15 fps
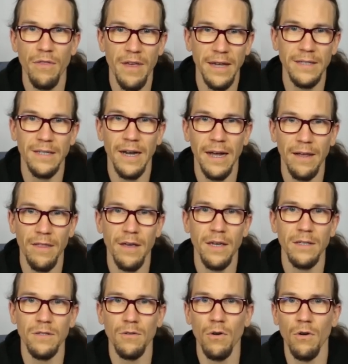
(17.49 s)
things like
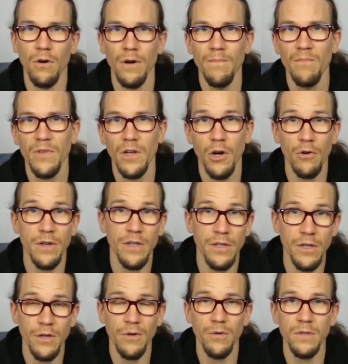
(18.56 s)
this or current
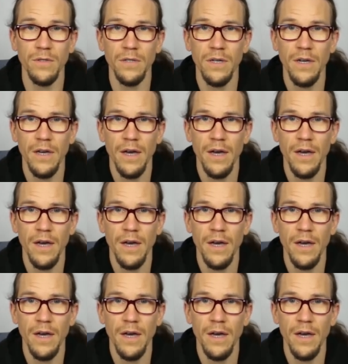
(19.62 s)
news